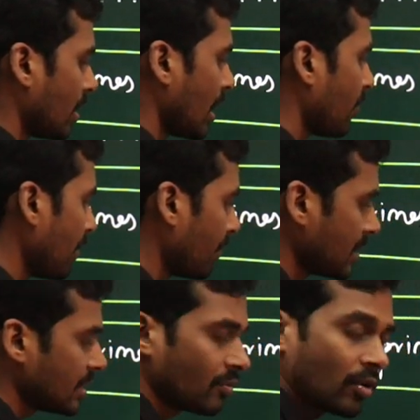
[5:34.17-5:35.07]
a1
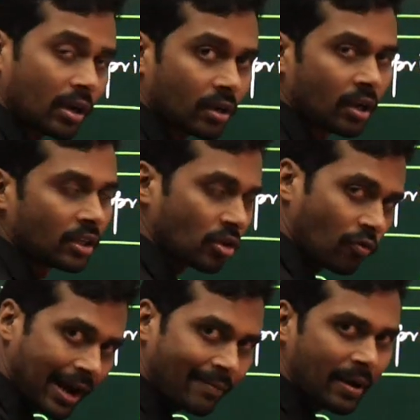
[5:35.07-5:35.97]
means that what? So
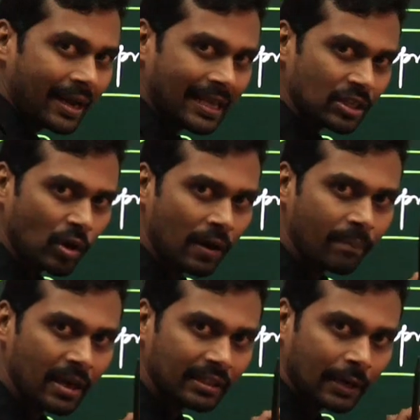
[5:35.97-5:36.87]
1 minus 1
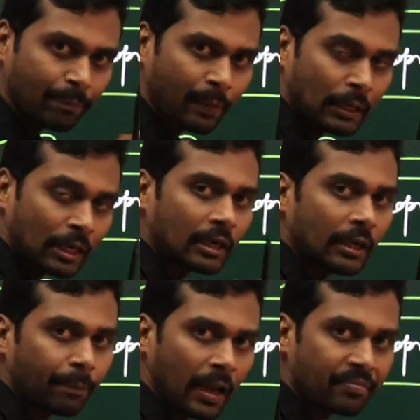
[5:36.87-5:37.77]
by that
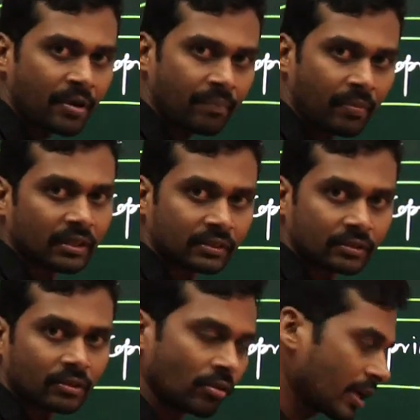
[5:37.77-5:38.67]
particular prime numbers.
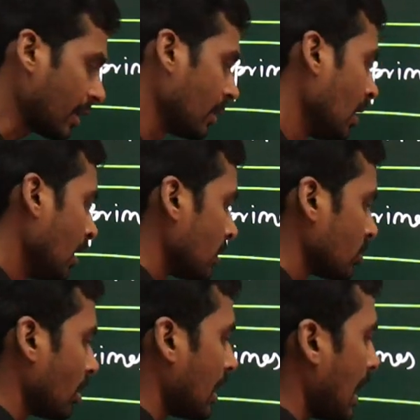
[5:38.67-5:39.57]
Okay.
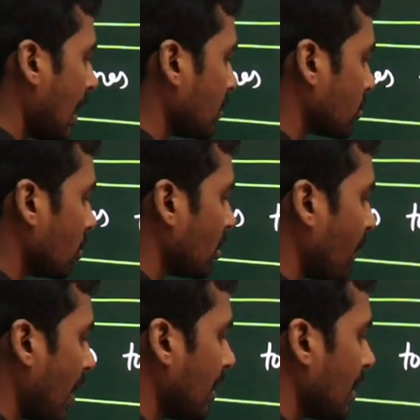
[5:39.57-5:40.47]
So the
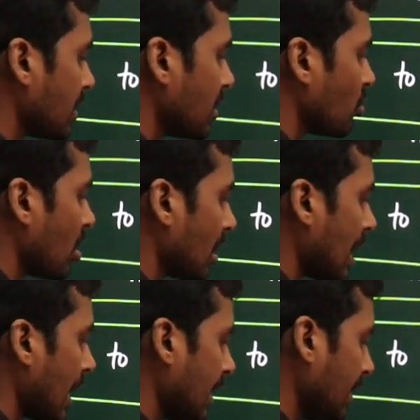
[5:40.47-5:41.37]
final answer is what?
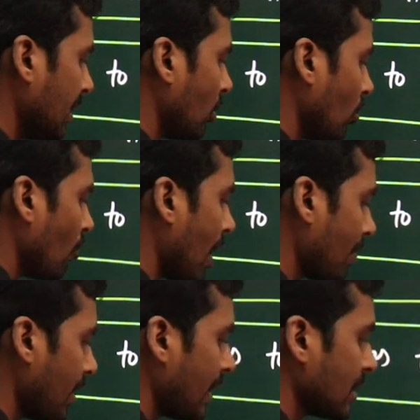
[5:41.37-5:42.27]
9 into
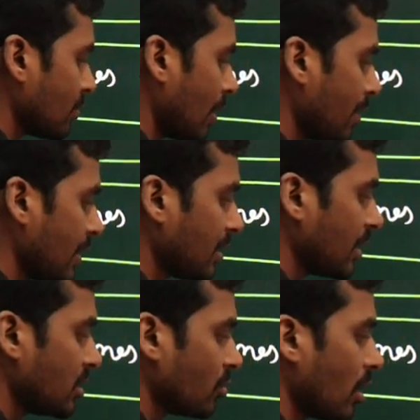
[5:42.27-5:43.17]
1 minus 1 by
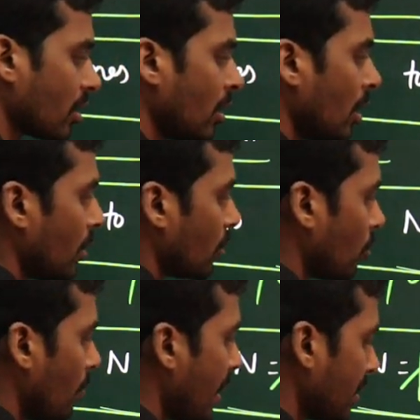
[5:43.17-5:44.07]
3 is what?
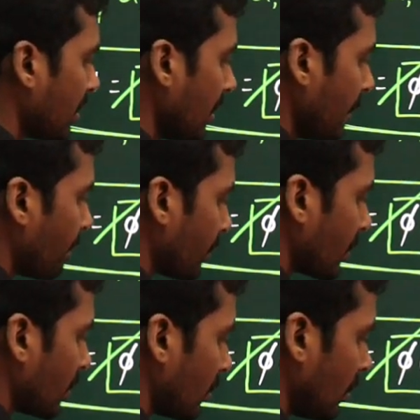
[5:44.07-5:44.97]
2 by 3.
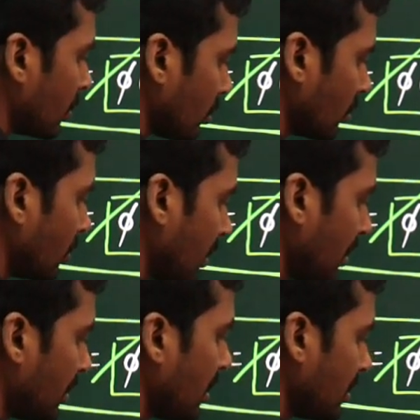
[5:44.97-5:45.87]
So 3
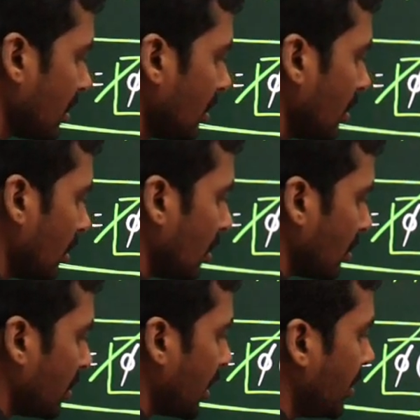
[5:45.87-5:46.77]
3 is
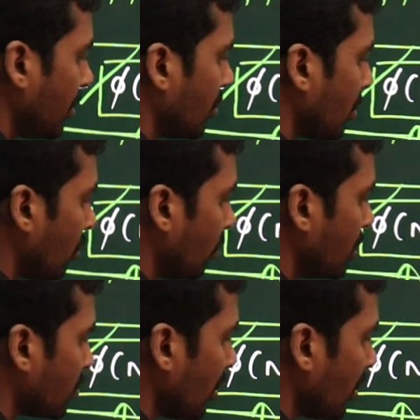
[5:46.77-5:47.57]
3 into 2 is